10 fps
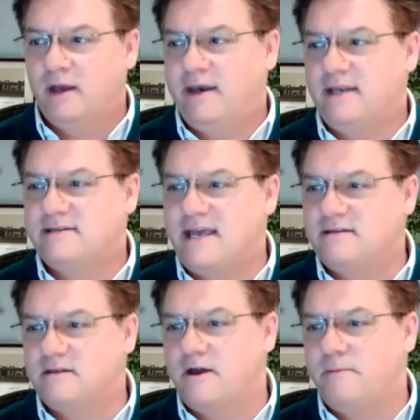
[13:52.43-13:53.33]
And it
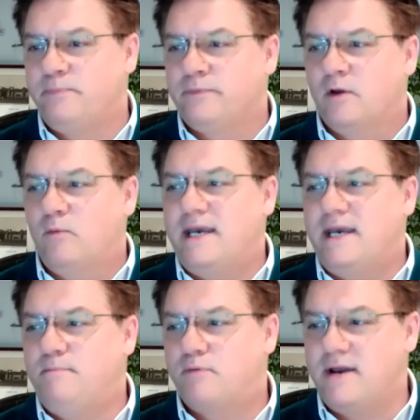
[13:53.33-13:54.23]
says that when
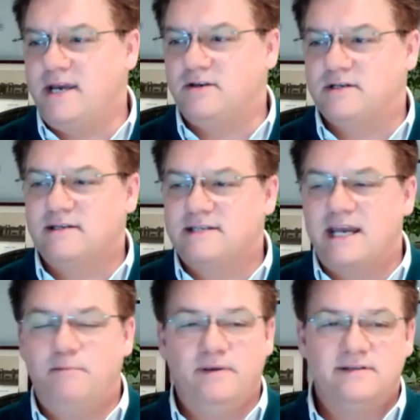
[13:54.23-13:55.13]
he preached and
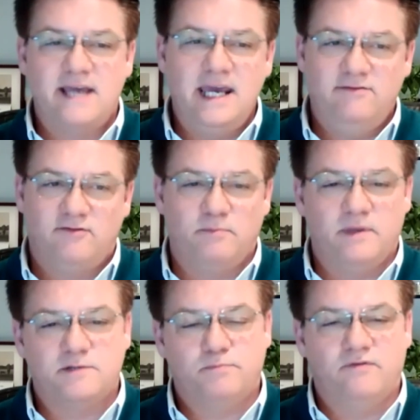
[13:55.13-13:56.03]
said, "Be saved from
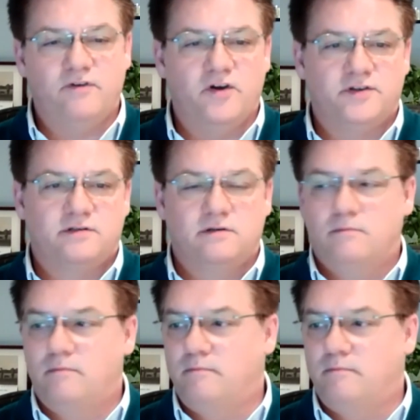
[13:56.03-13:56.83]
this perverse